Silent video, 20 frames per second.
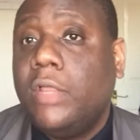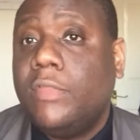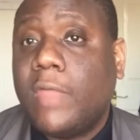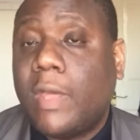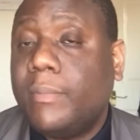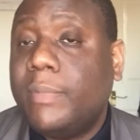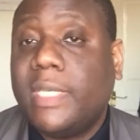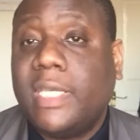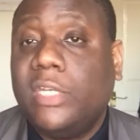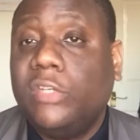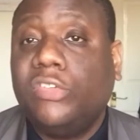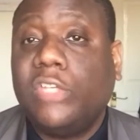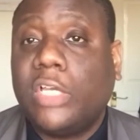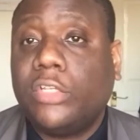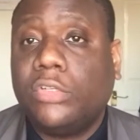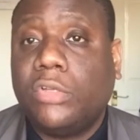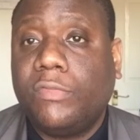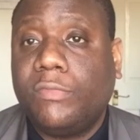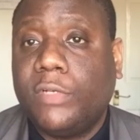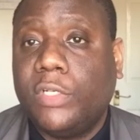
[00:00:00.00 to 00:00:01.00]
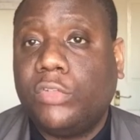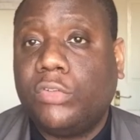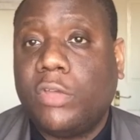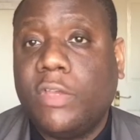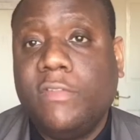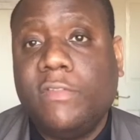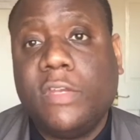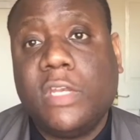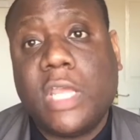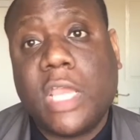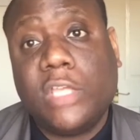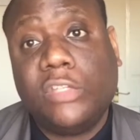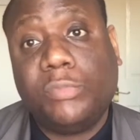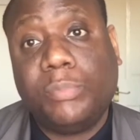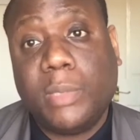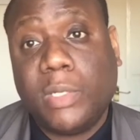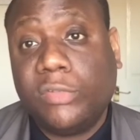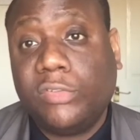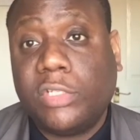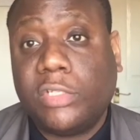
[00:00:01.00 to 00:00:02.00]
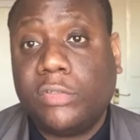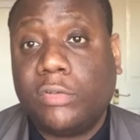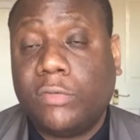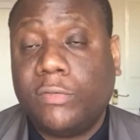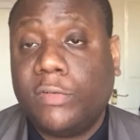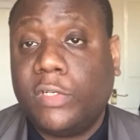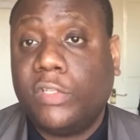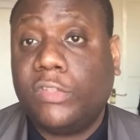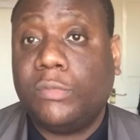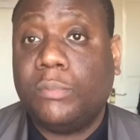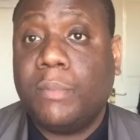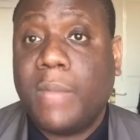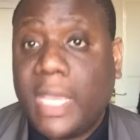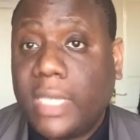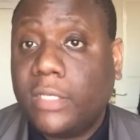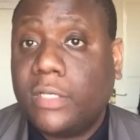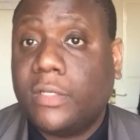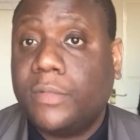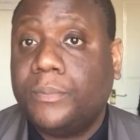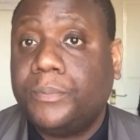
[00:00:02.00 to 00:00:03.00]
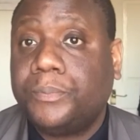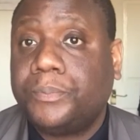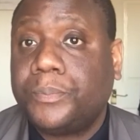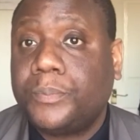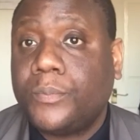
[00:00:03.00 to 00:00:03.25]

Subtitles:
that beginning saxophonists or even experienced saxophonists make